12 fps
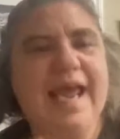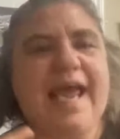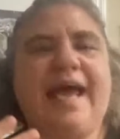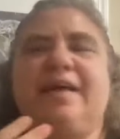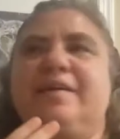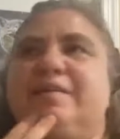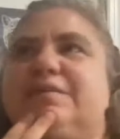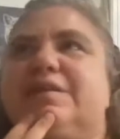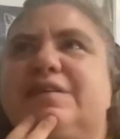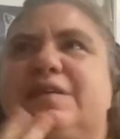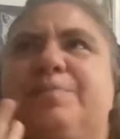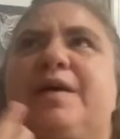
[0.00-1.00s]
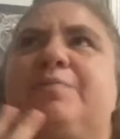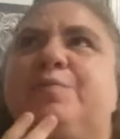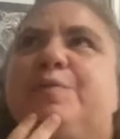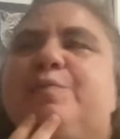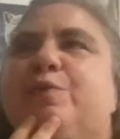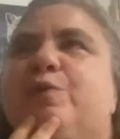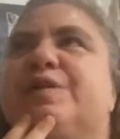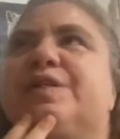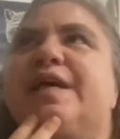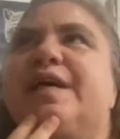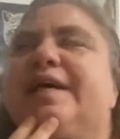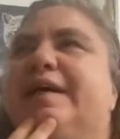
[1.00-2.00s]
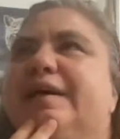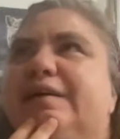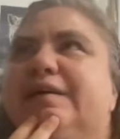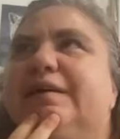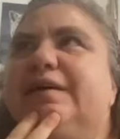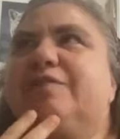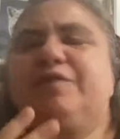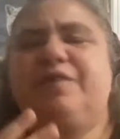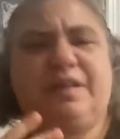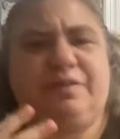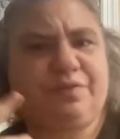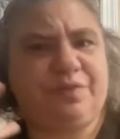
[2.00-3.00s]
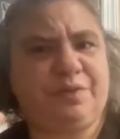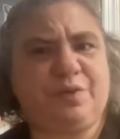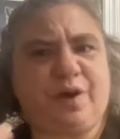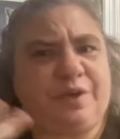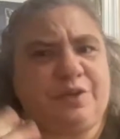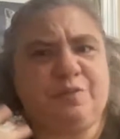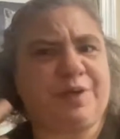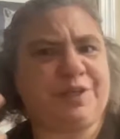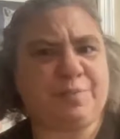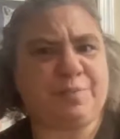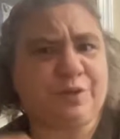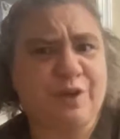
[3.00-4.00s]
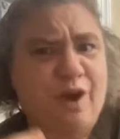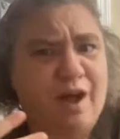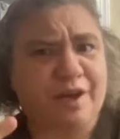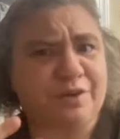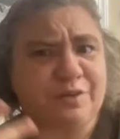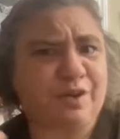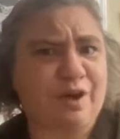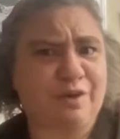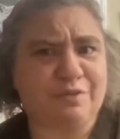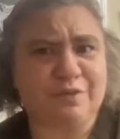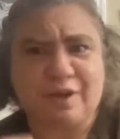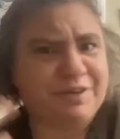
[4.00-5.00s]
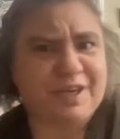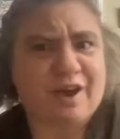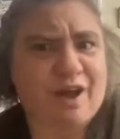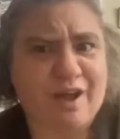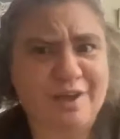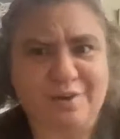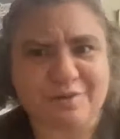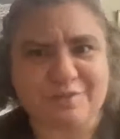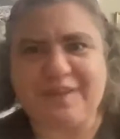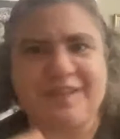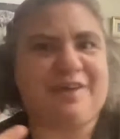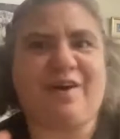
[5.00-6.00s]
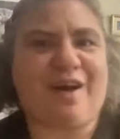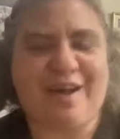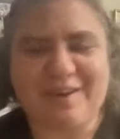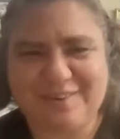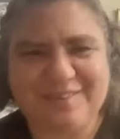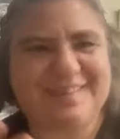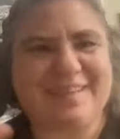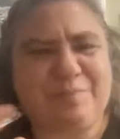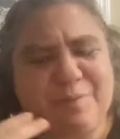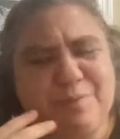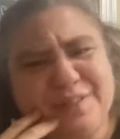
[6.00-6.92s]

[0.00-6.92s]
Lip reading: And sometimes people will say, if you talk too much about God or loving God or feeling God, or that people